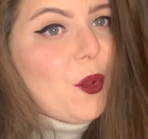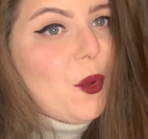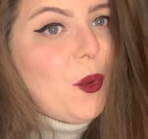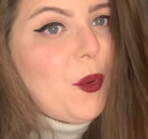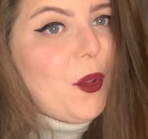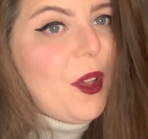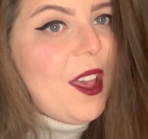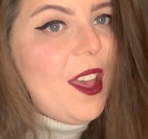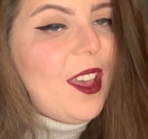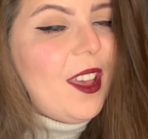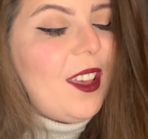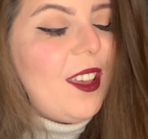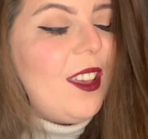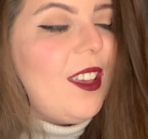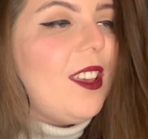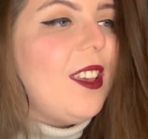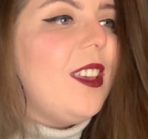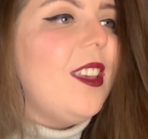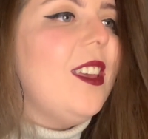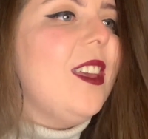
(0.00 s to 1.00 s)
away.
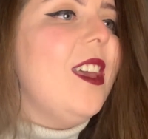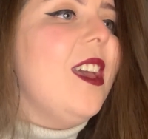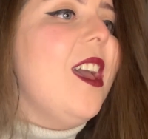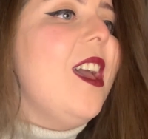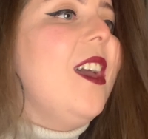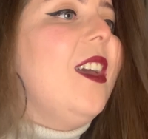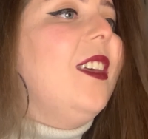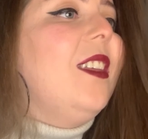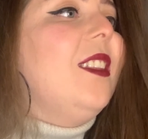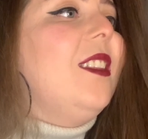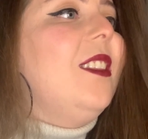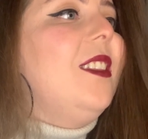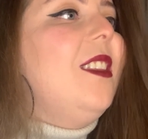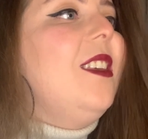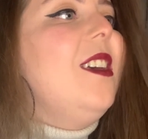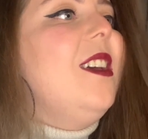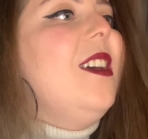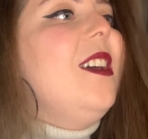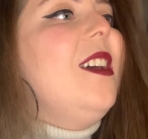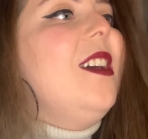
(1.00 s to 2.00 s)

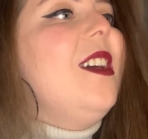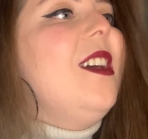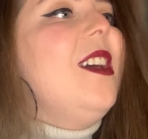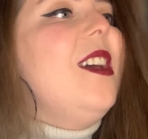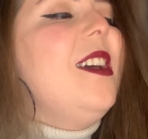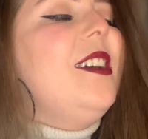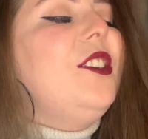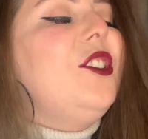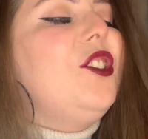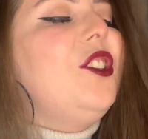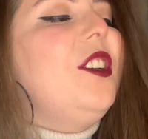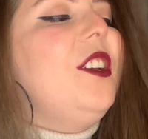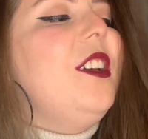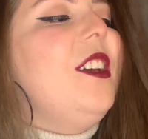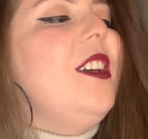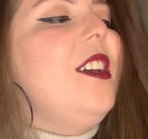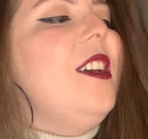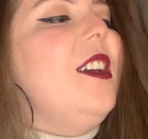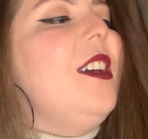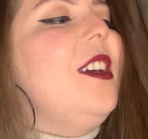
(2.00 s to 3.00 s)
That
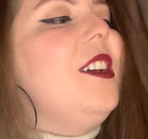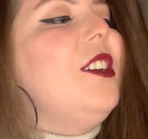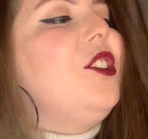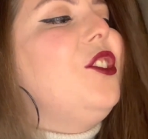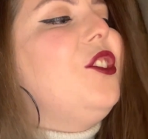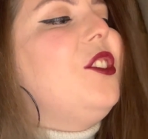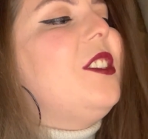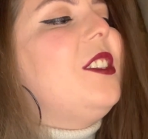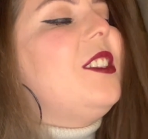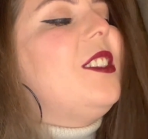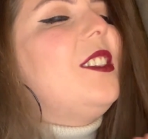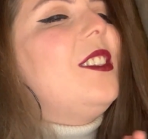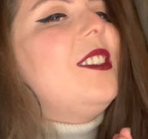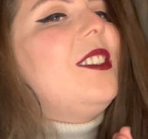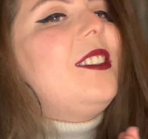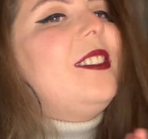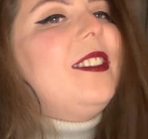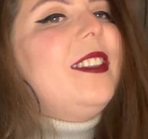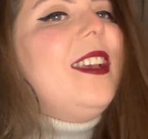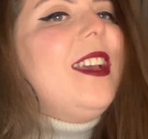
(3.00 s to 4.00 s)
shit just
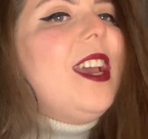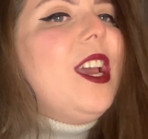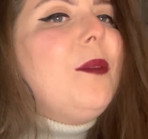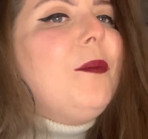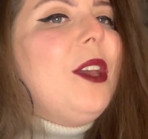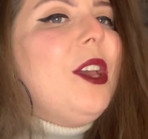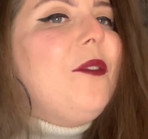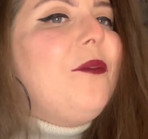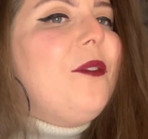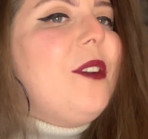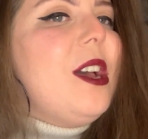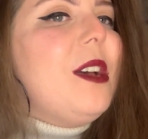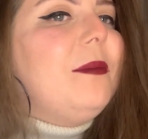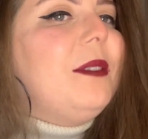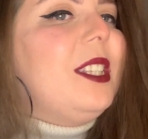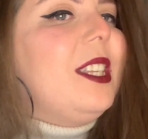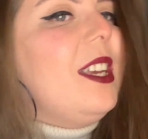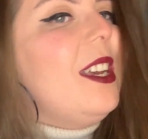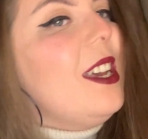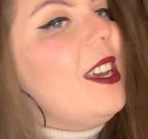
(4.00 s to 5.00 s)
sent me from
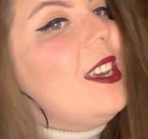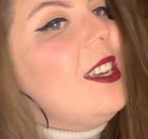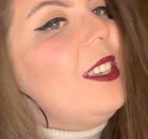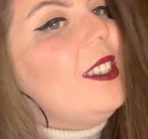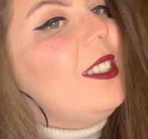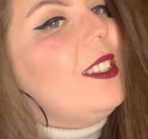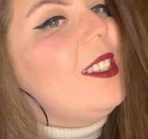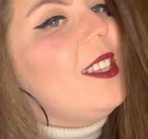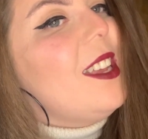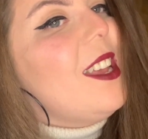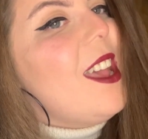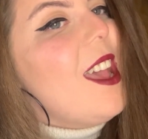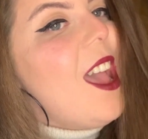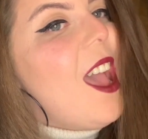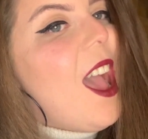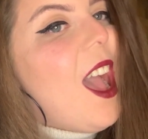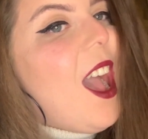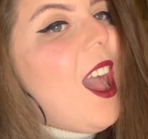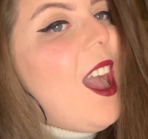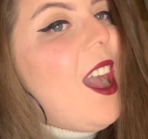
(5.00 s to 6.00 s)
this.
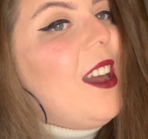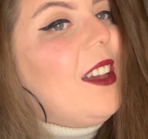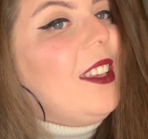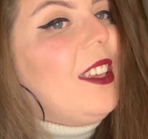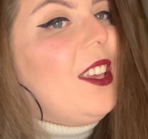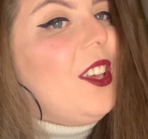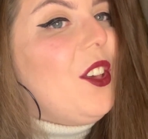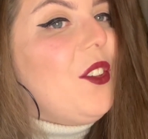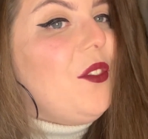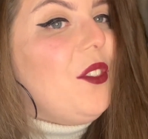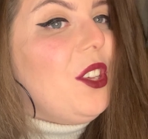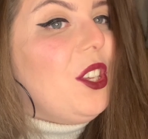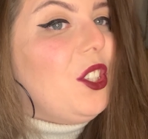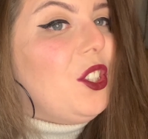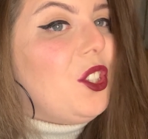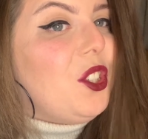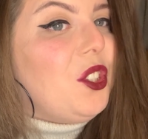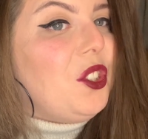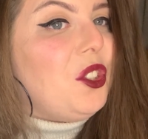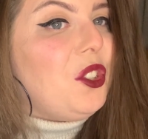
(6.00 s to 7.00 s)
I give it
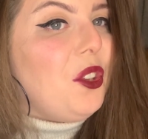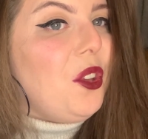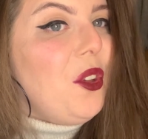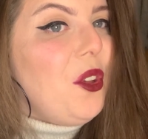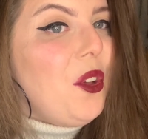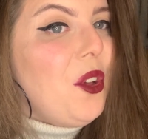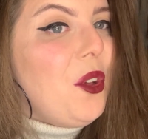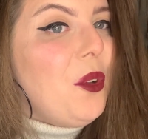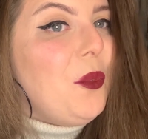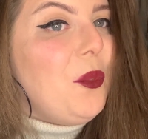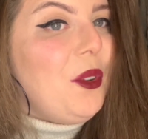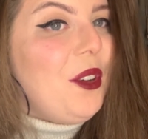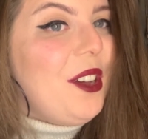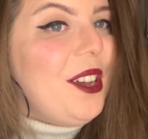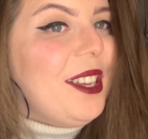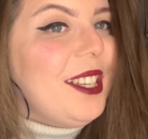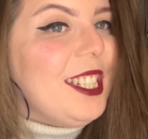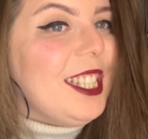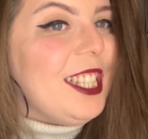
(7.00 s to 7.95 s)
to someone